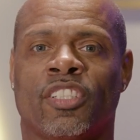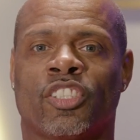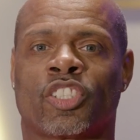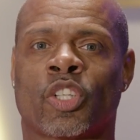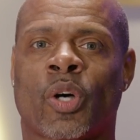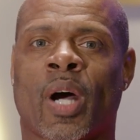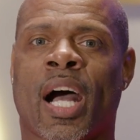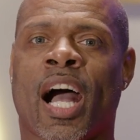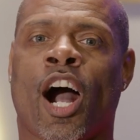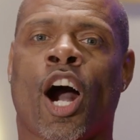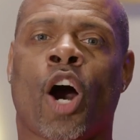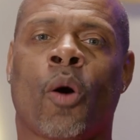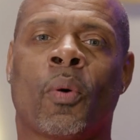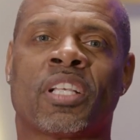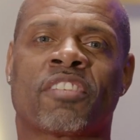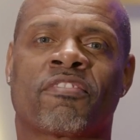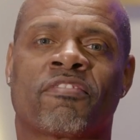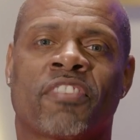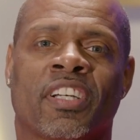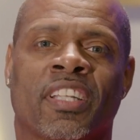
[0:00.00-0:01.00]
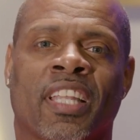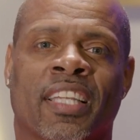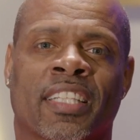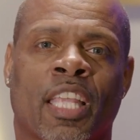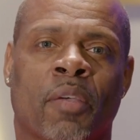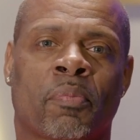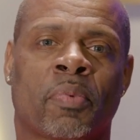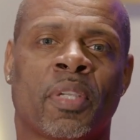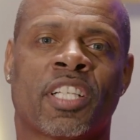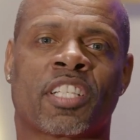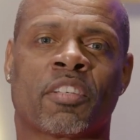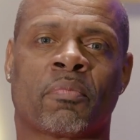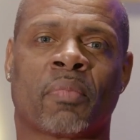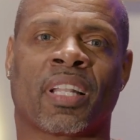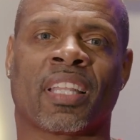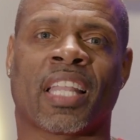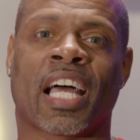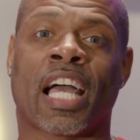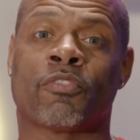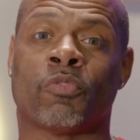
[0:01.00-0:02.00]
So I always felt like that piece of
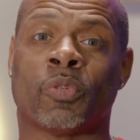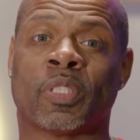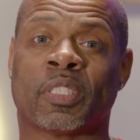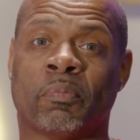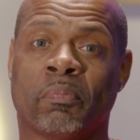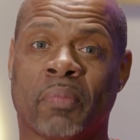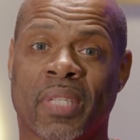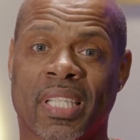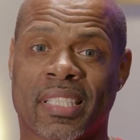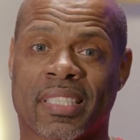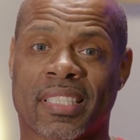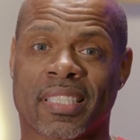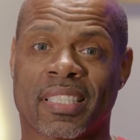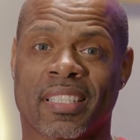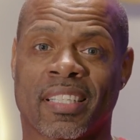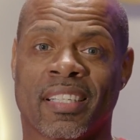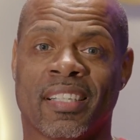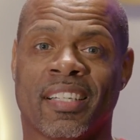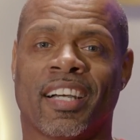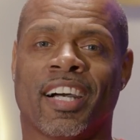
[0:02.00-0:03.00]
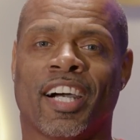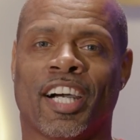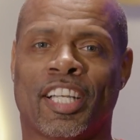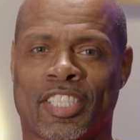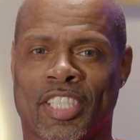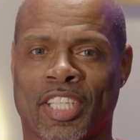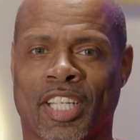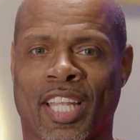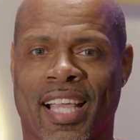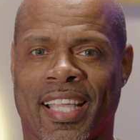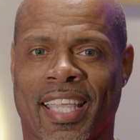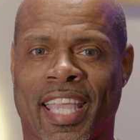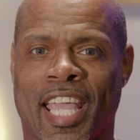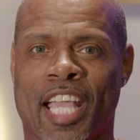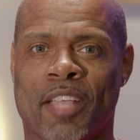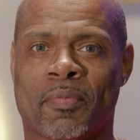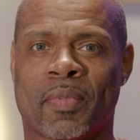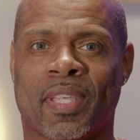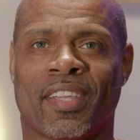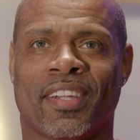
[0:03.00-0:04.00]
my life was missing until I
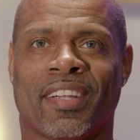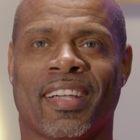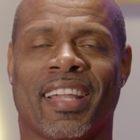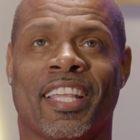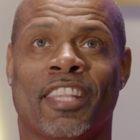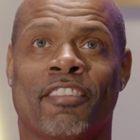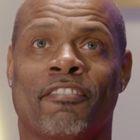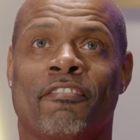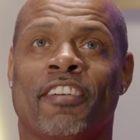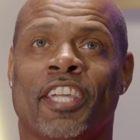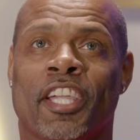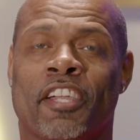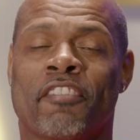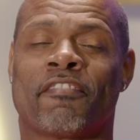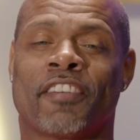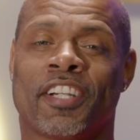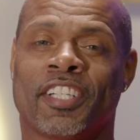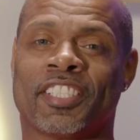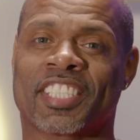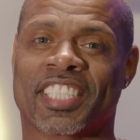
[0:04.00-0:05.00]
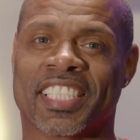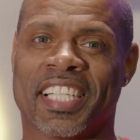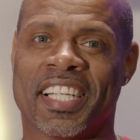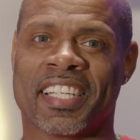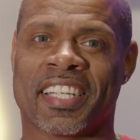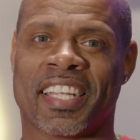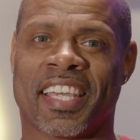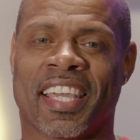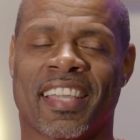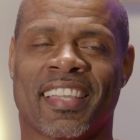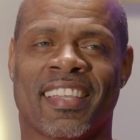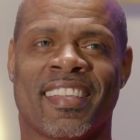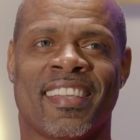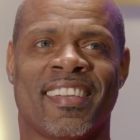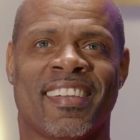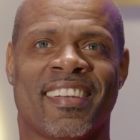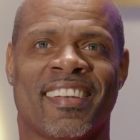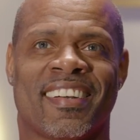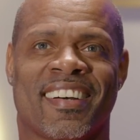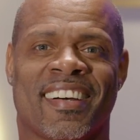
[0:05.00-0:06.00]
came here. And the very first Sunday,
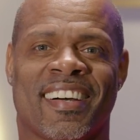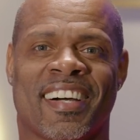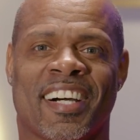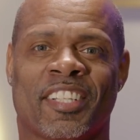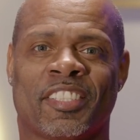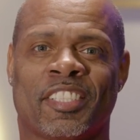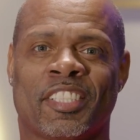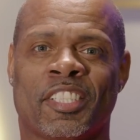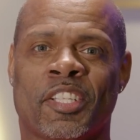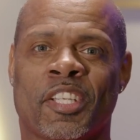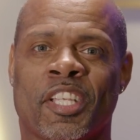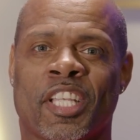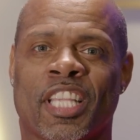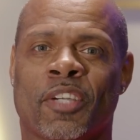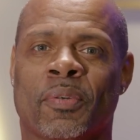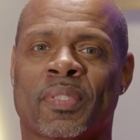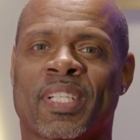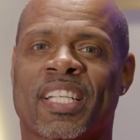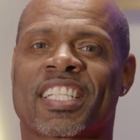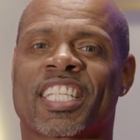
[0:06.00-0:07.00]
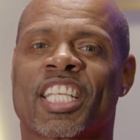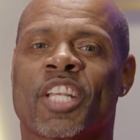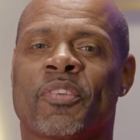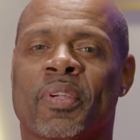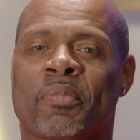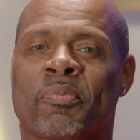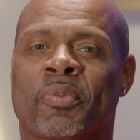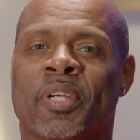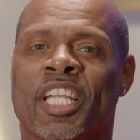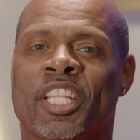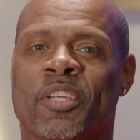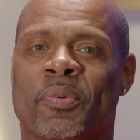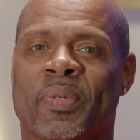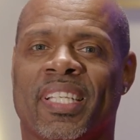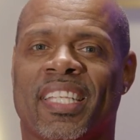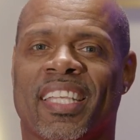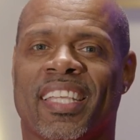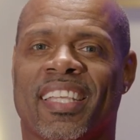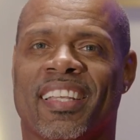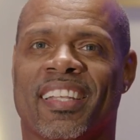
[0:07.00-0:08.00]
there was a centering prayer that
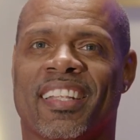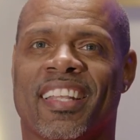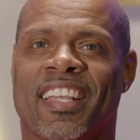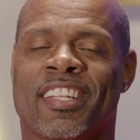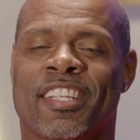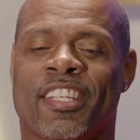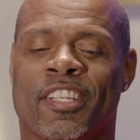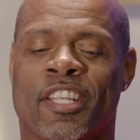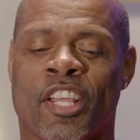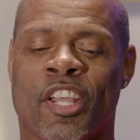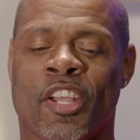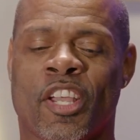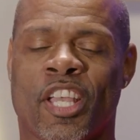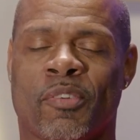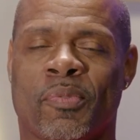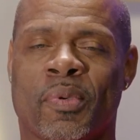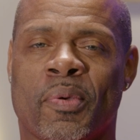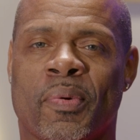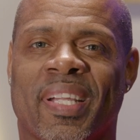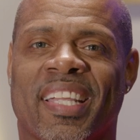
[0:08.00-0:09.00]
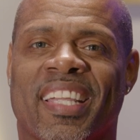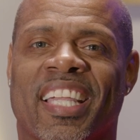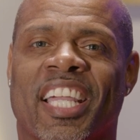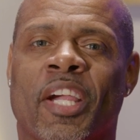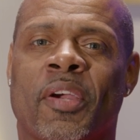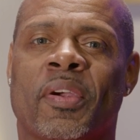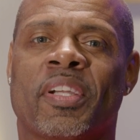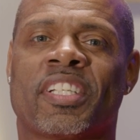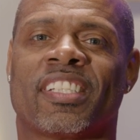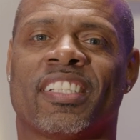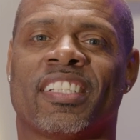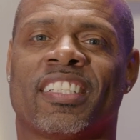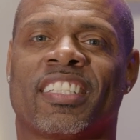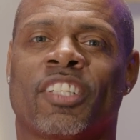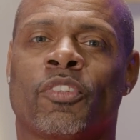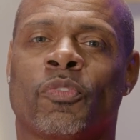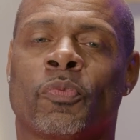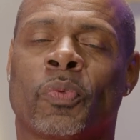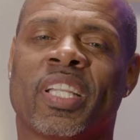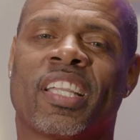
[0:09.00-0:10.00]
we did, and we were encouraged to
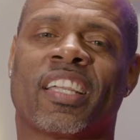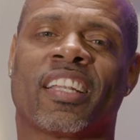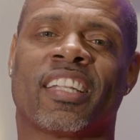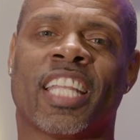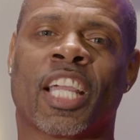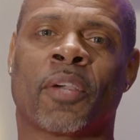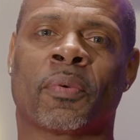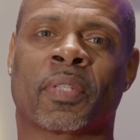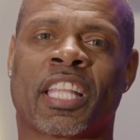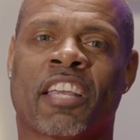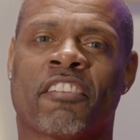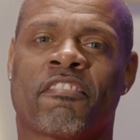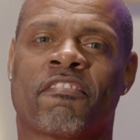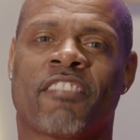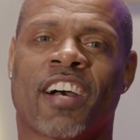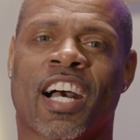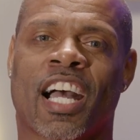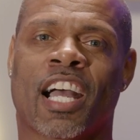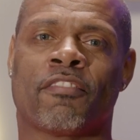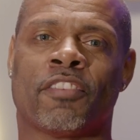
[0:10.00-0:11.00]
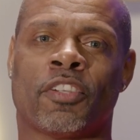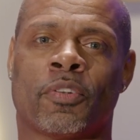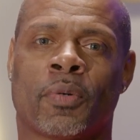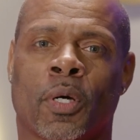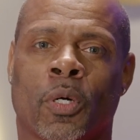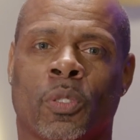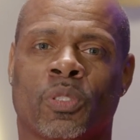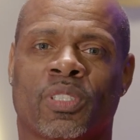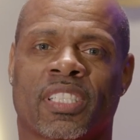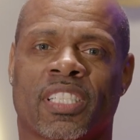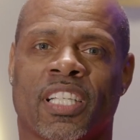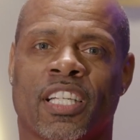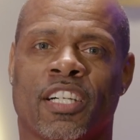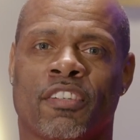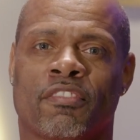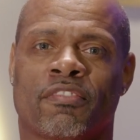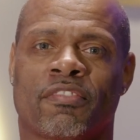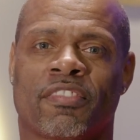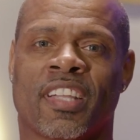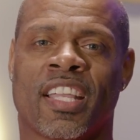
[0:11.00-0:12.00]
reconnect with that 5-year-old
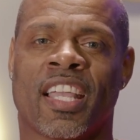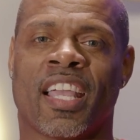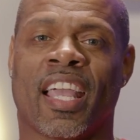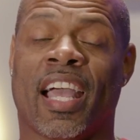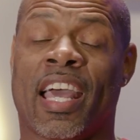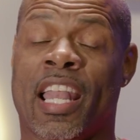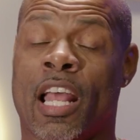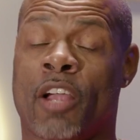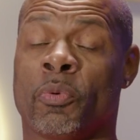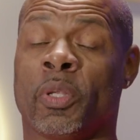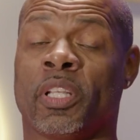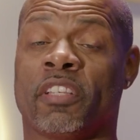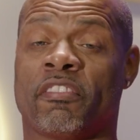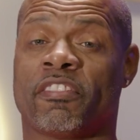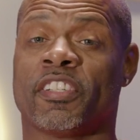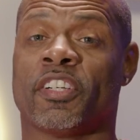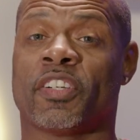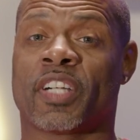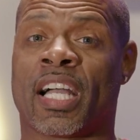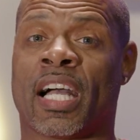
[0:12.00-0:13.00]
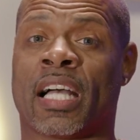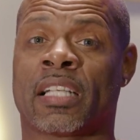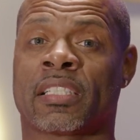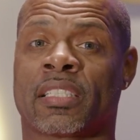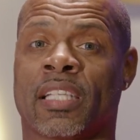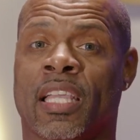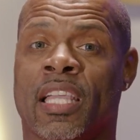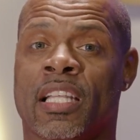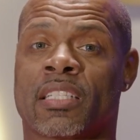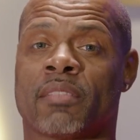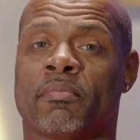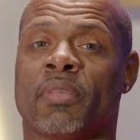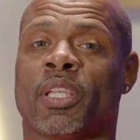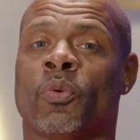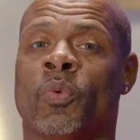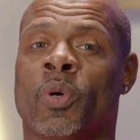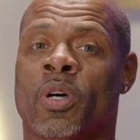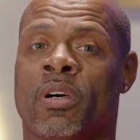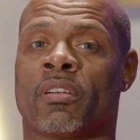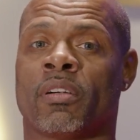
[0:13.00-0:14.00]
self. And I really felt God saying to
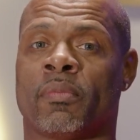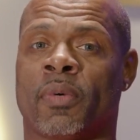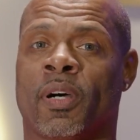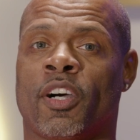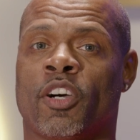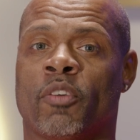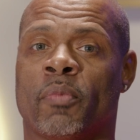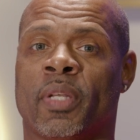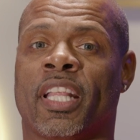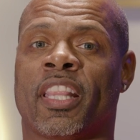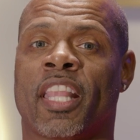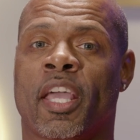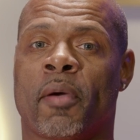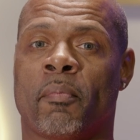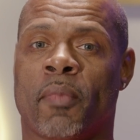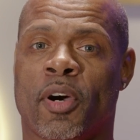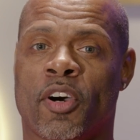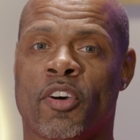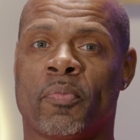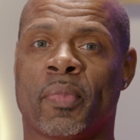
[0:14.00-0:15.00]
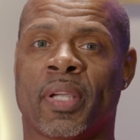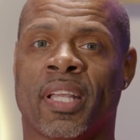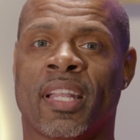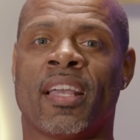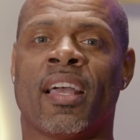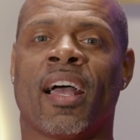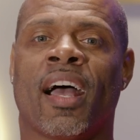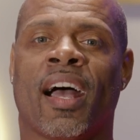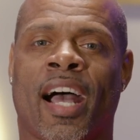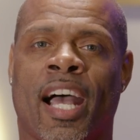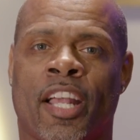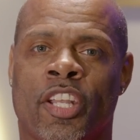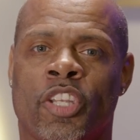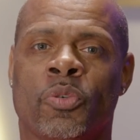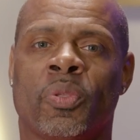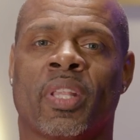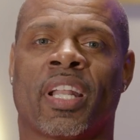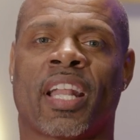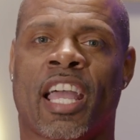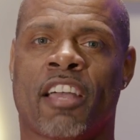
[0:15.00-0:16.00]
me, welcome home. And in that moment, I
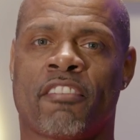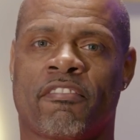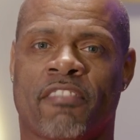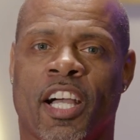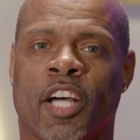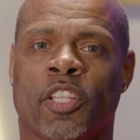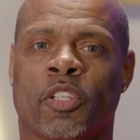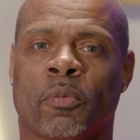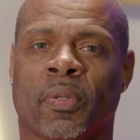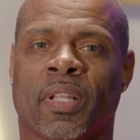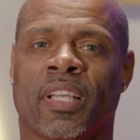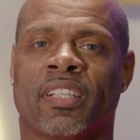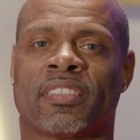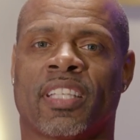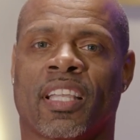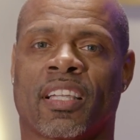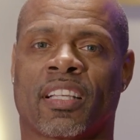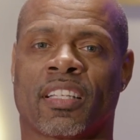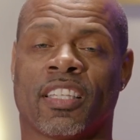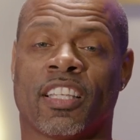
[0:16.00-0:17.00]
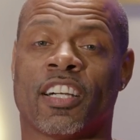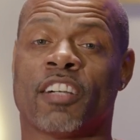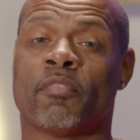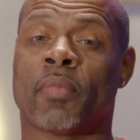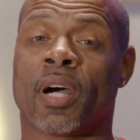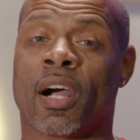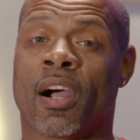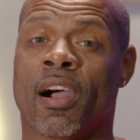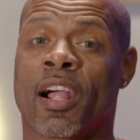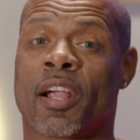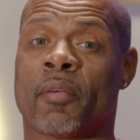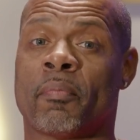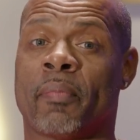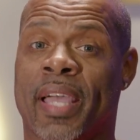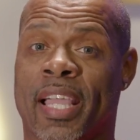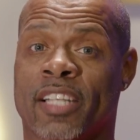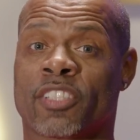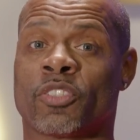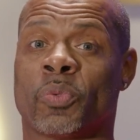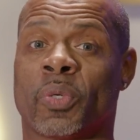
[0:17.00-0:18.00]
knew that I had found a place that could love my heart
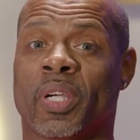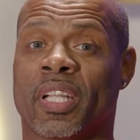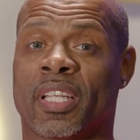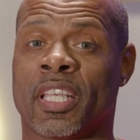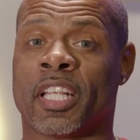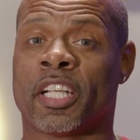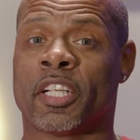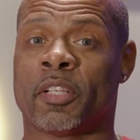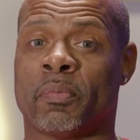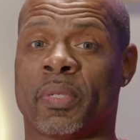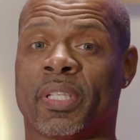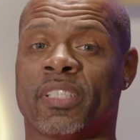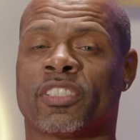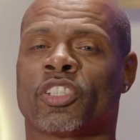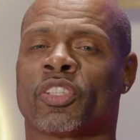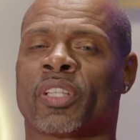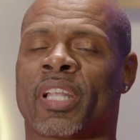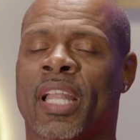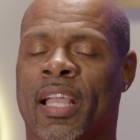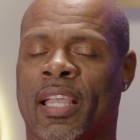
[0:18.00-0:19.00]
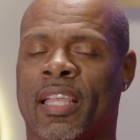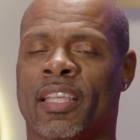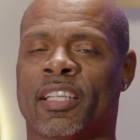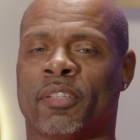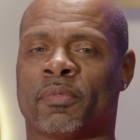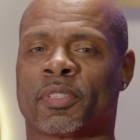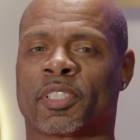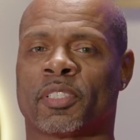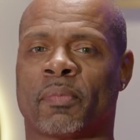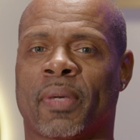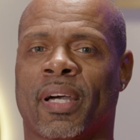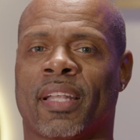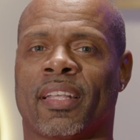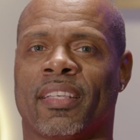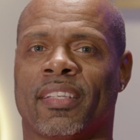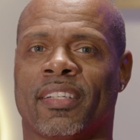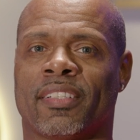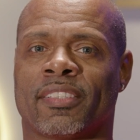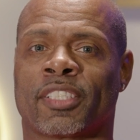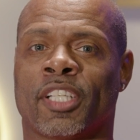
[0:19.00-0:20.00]
back to where it needed to be so that I could help
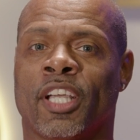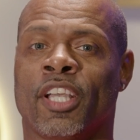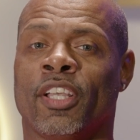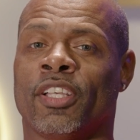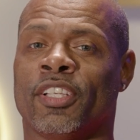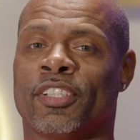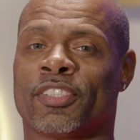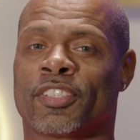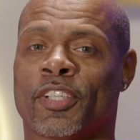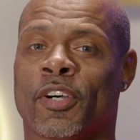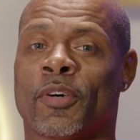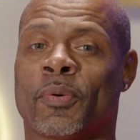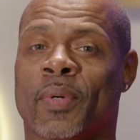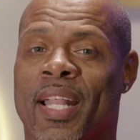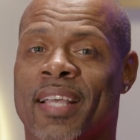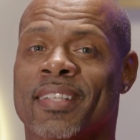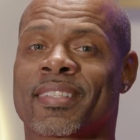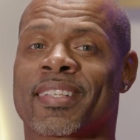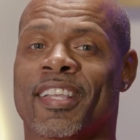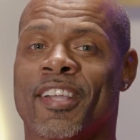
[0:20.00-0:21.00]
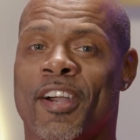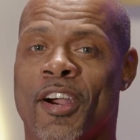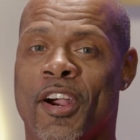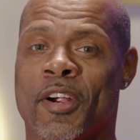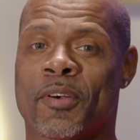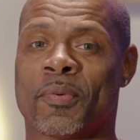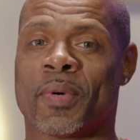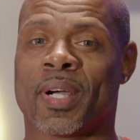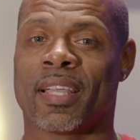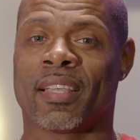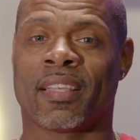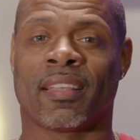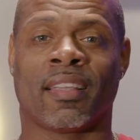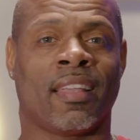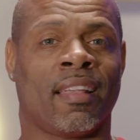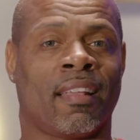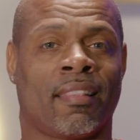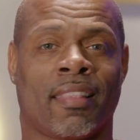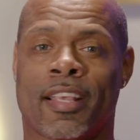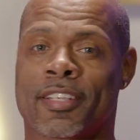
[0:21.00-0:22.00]
somebody else. So when I say heart way,
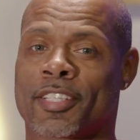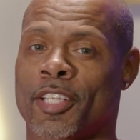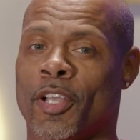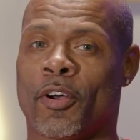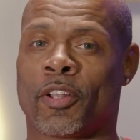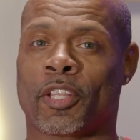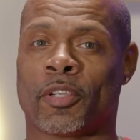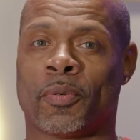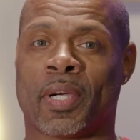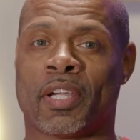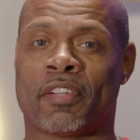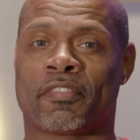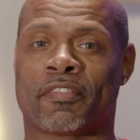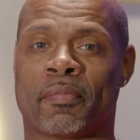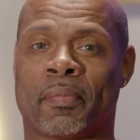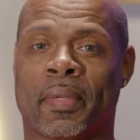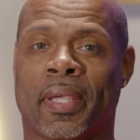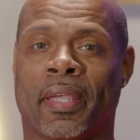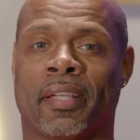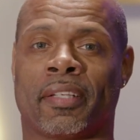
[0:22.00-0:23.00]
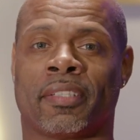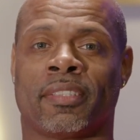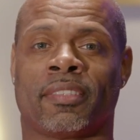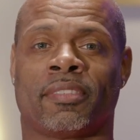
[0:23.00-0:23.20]
that's the only way for me.